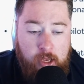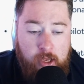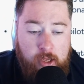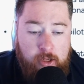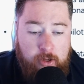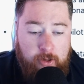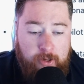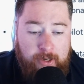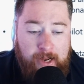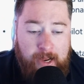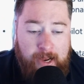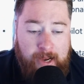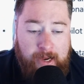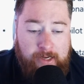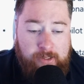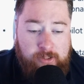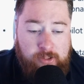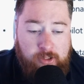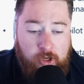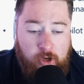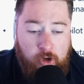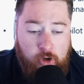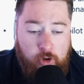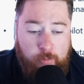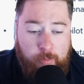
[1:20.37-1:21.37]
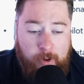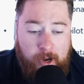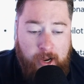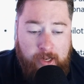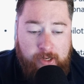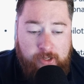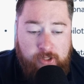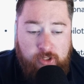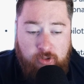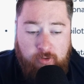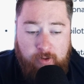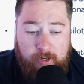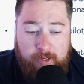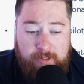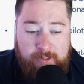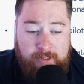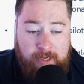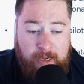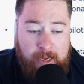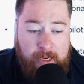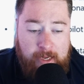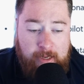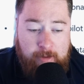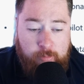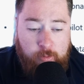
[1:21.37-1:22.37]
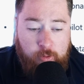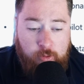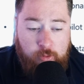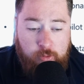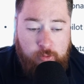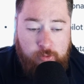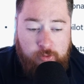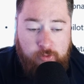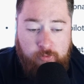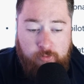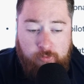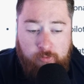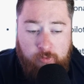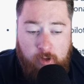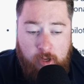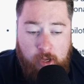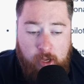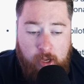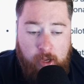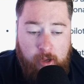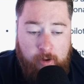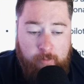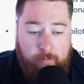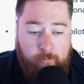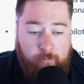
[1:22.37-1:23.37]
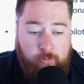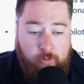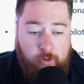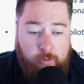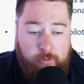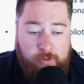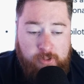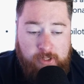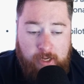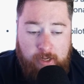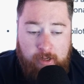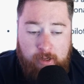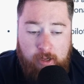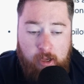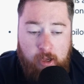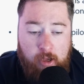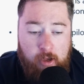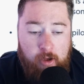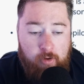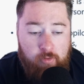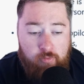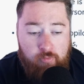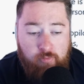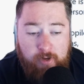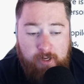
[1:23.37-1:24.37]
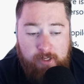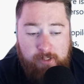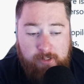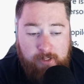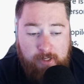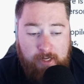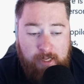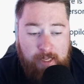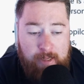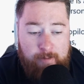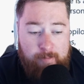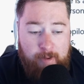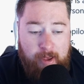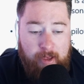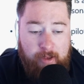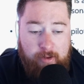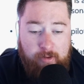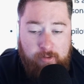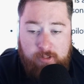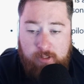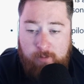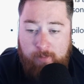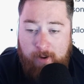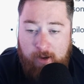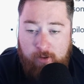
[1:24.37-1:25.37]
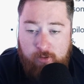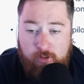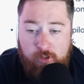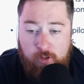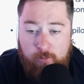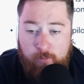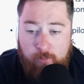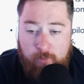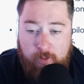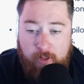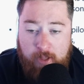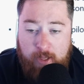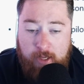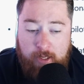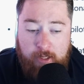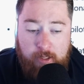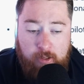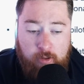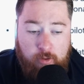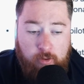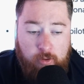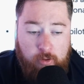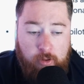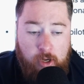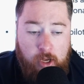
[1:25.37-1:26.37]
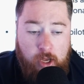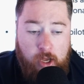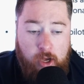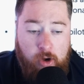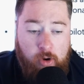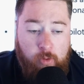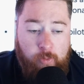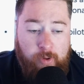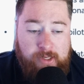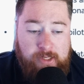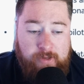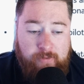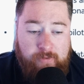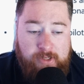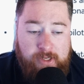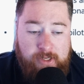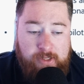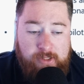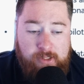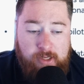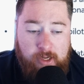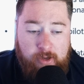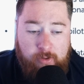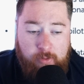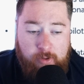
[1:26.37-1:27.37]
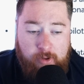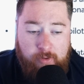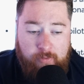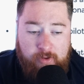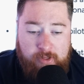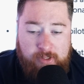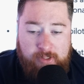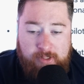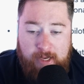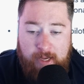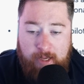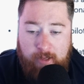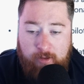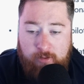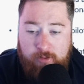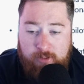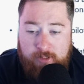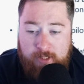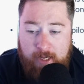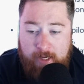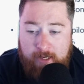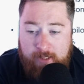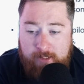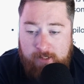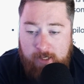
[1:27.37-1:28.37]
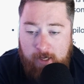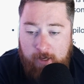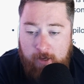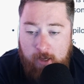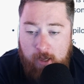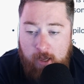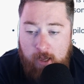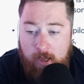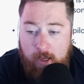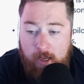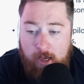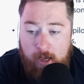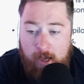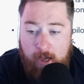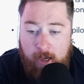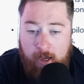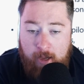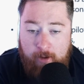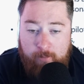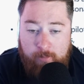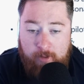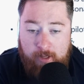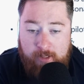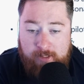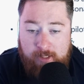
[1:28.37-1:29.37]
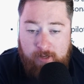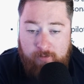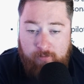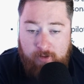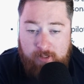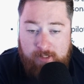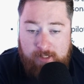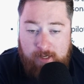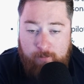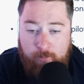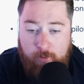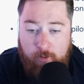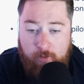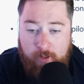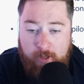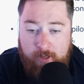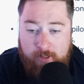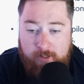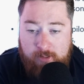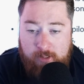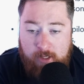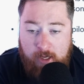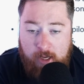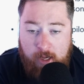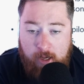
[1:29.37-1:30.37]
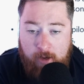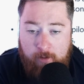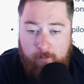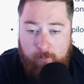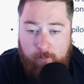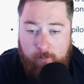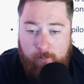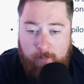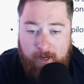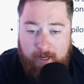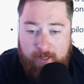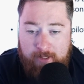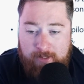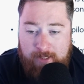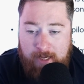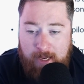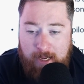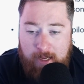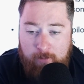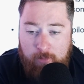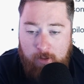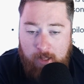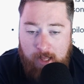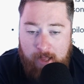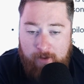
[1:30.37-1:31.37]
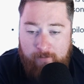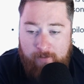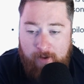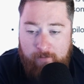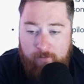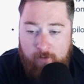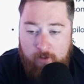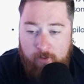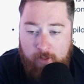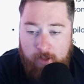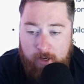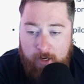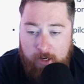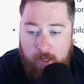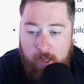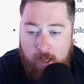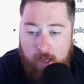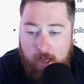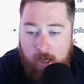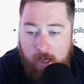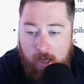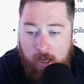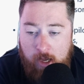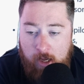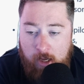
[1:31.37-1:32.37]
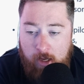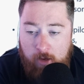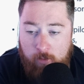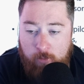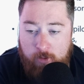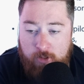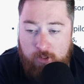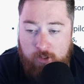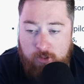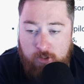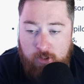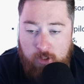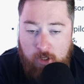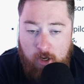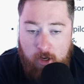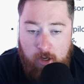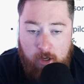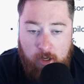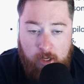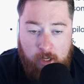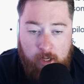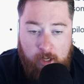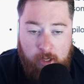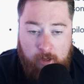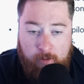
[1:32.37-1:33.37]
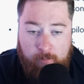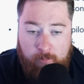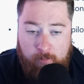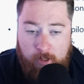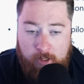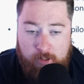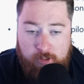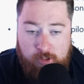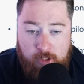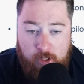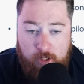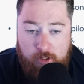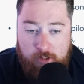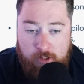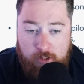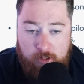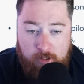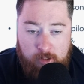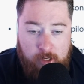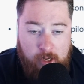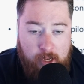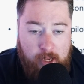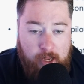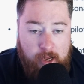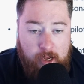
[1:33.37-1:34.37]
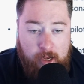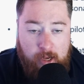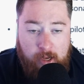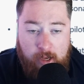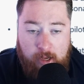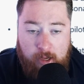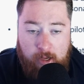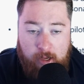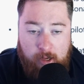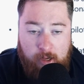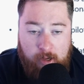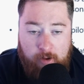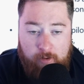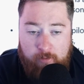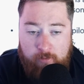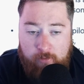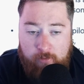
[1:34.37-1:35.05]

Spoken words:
You can ask Copilot to create tables for, say, recent emails about something or whatever it is. So if it's sales data, let's say, for example, this make a table out of everything which has got a certain uh,